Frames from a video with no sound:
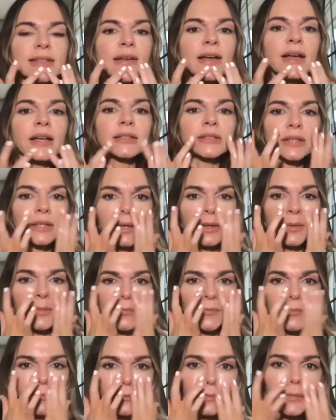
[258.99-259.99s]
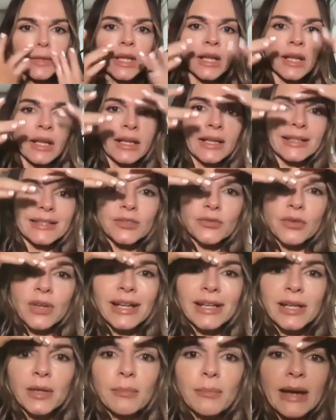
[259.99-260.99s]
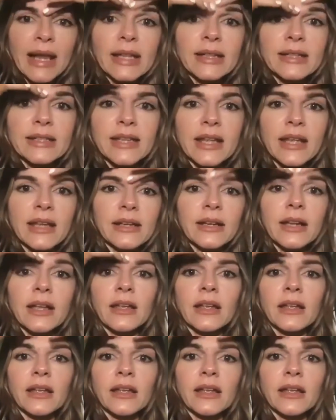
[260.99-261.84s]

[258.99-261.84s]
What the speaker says: that it really blends in.